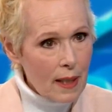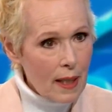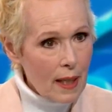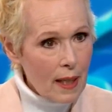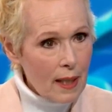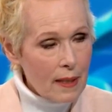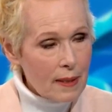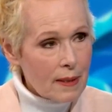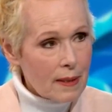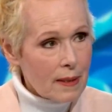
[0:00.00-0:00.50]

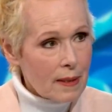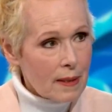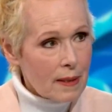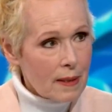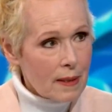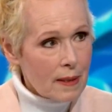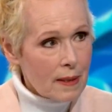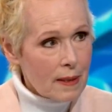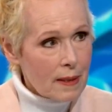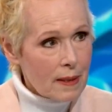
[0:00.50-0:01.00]
And
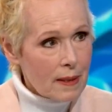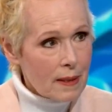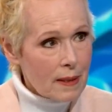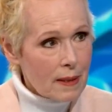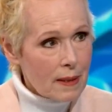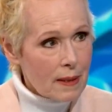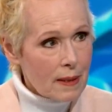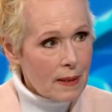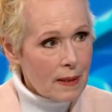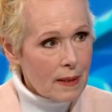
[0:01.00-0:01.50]

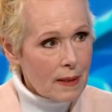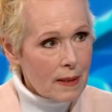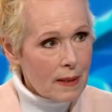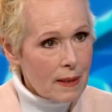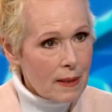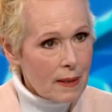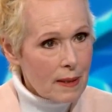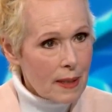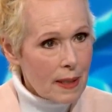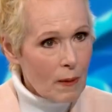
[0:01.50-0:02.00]

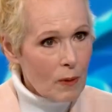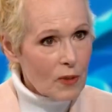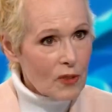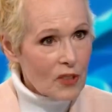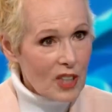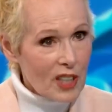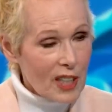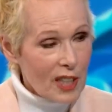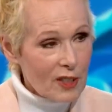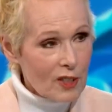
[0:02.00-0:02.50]
it
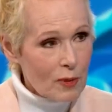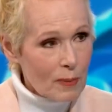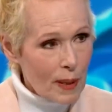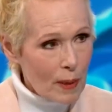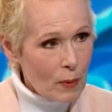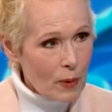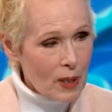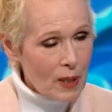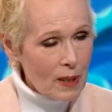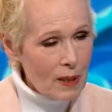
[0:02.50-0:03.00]
was against
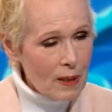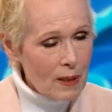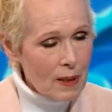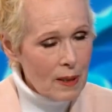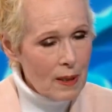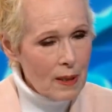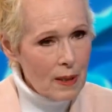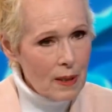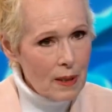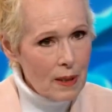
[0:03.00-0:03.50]
my will.
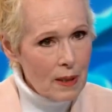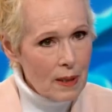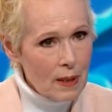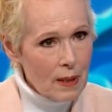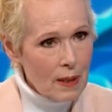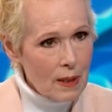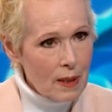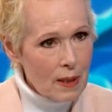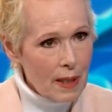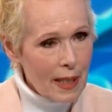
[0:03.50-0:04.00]

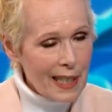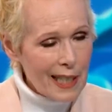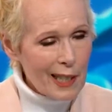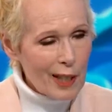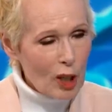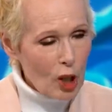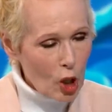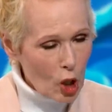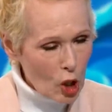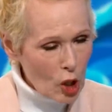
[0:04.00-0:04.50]

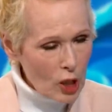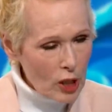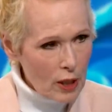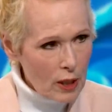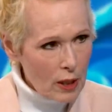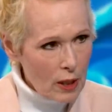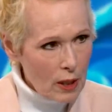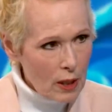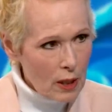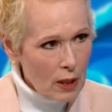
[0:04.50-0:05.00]
And it
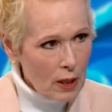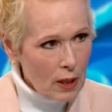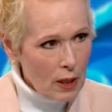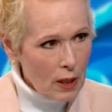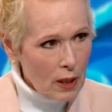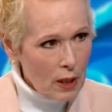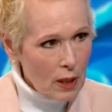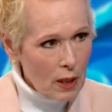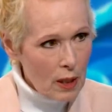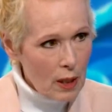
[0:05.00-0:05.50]
hurt.
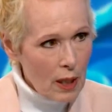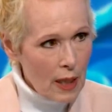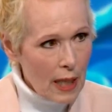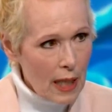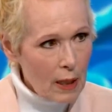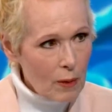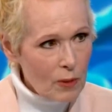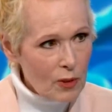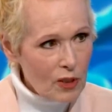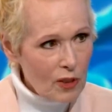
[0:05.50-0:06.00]

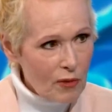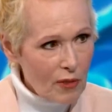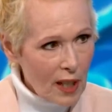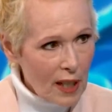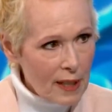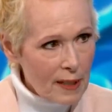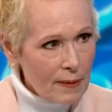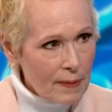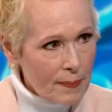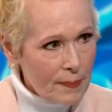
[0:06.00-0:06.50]
And it was a
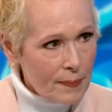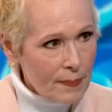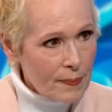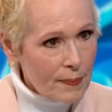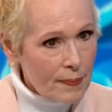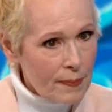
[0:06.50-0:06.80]
fight.